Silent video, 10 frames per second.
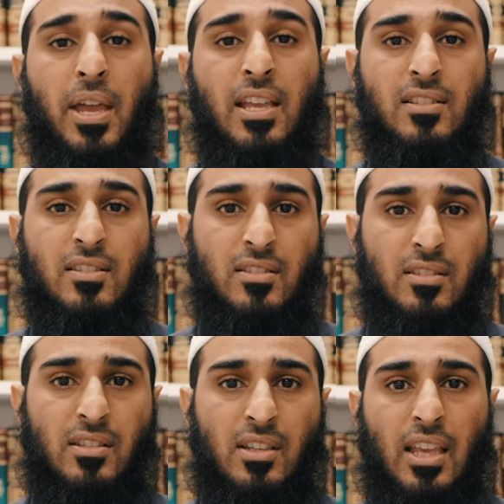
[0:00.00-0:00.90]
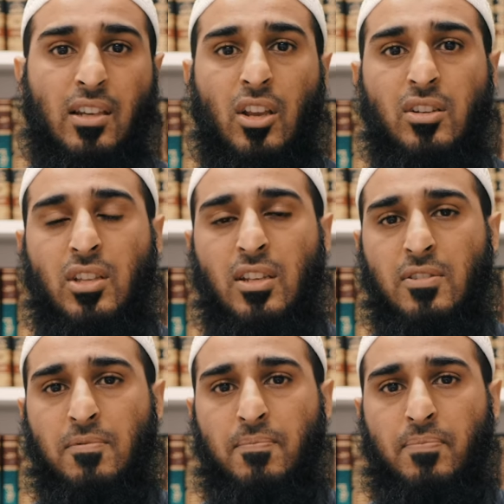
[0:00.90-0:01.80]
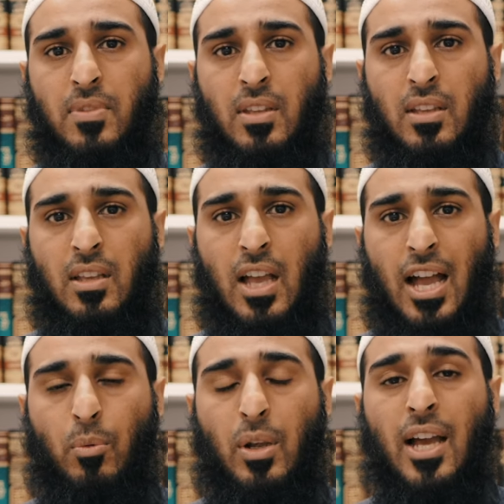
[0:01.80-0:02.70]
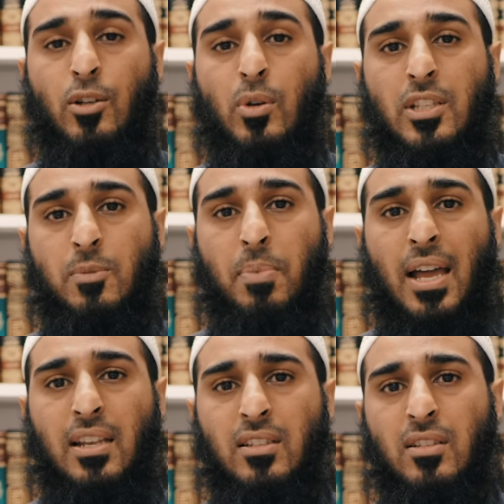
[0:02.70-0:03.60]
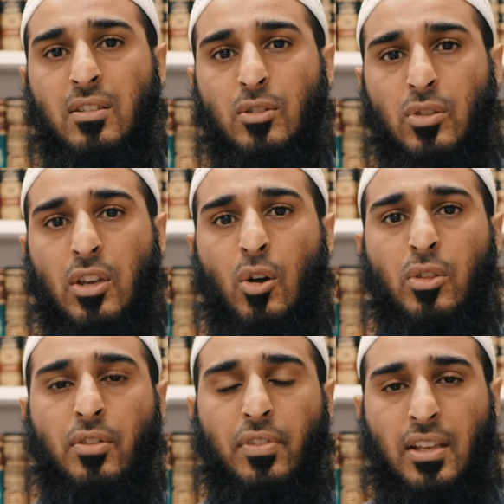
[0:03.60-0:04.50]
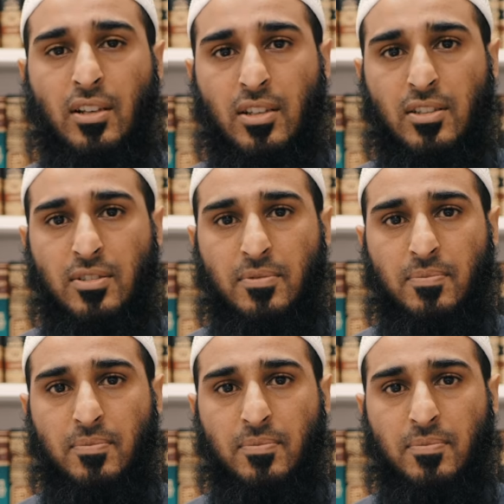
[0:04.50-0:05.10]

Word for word: base in London and we like to expand to the north of England.